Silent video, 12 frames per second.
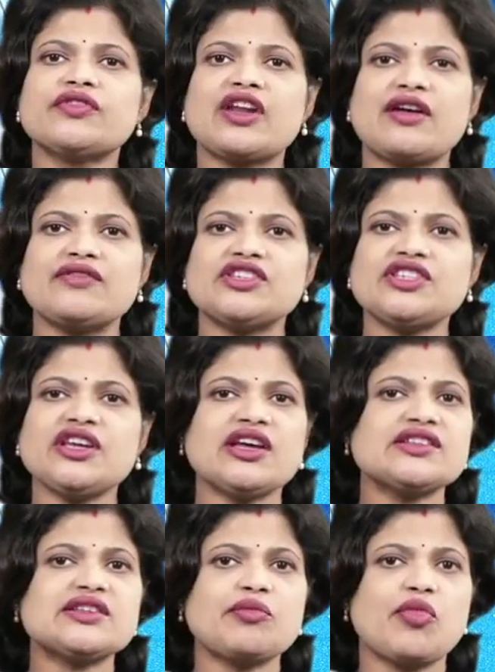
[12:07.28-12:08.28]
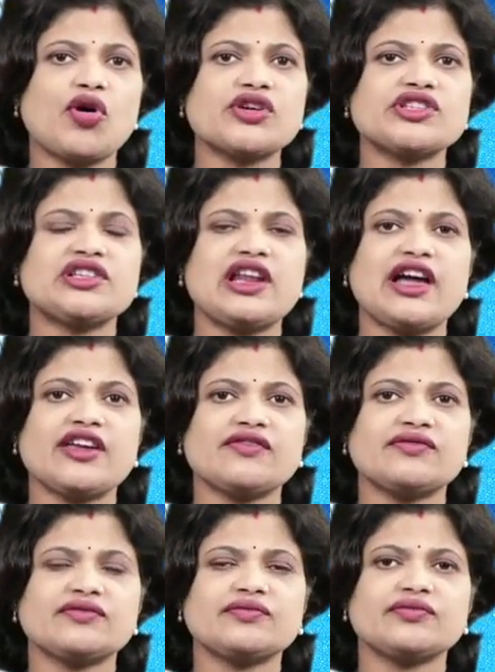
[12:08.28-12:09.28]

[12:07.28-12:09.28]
of gravity and supports life.